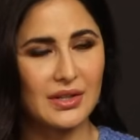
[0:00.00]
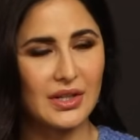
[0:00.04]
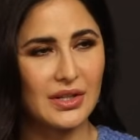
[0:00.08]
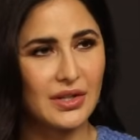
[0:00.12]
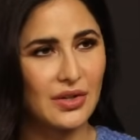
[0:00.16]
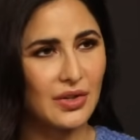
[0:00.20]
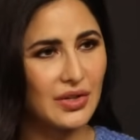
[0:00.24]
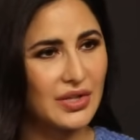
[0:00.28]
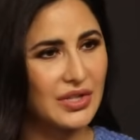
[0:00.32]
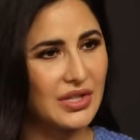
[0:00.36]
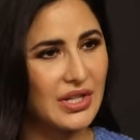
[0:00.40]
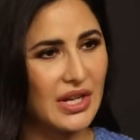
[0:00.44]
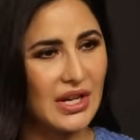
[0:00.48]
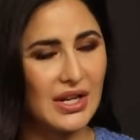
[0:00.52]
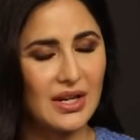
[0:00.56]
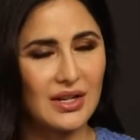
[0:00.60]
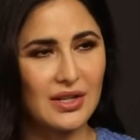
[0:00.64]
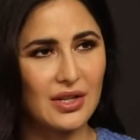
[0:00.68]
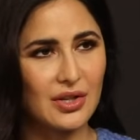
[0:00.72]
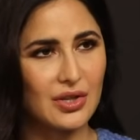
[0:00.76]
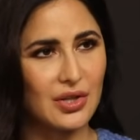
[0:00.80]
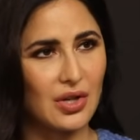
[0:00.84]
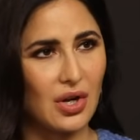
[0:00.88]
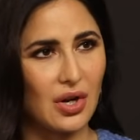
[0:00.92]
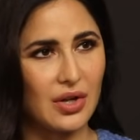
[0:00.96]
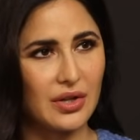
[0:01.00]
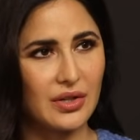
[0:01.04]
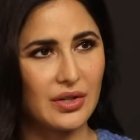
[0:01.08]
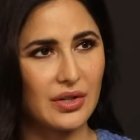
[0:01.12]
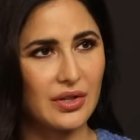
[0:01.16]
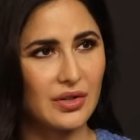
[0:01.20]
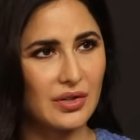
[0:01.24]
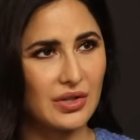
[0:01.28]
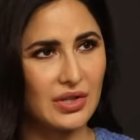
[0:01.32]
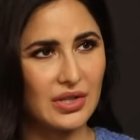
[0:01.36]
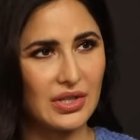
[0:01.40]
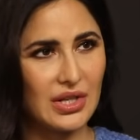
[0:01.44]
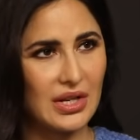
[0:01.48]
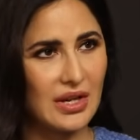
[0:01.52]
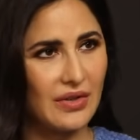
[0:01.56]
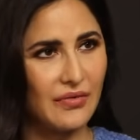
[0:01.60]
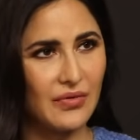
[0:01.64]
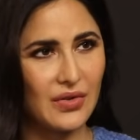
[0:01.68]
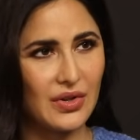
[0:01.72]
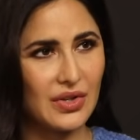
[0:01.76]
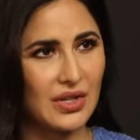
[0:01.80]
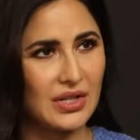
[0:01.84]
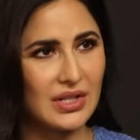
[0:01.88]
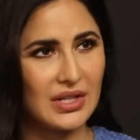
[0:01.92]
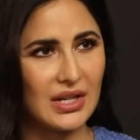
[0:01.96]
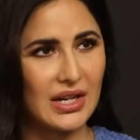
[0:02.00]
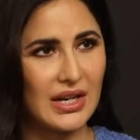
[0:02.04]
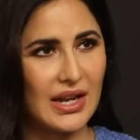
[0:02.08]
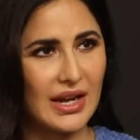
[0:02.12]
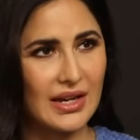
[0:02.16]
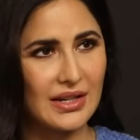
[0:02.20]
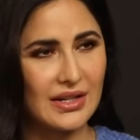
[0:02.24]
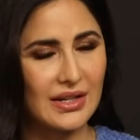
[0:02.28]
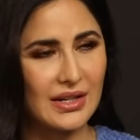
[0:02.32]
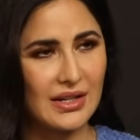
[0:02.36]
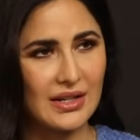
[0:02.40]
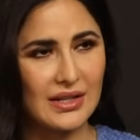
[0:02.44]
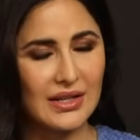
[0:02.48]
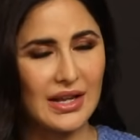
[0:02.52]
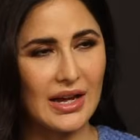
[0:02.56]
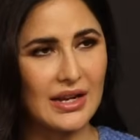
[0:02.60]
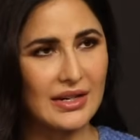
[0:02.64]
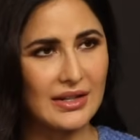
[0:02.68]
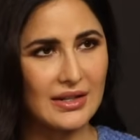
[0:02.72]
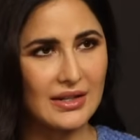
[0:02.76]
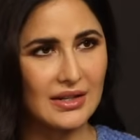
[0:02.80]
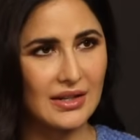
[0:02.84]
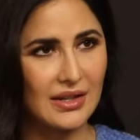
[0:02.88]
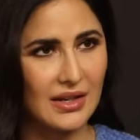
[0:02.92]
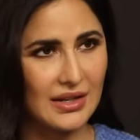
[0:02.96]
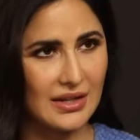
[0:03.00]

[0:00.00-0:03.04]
You'll see it in the shot. You'll see if you're disconnected in that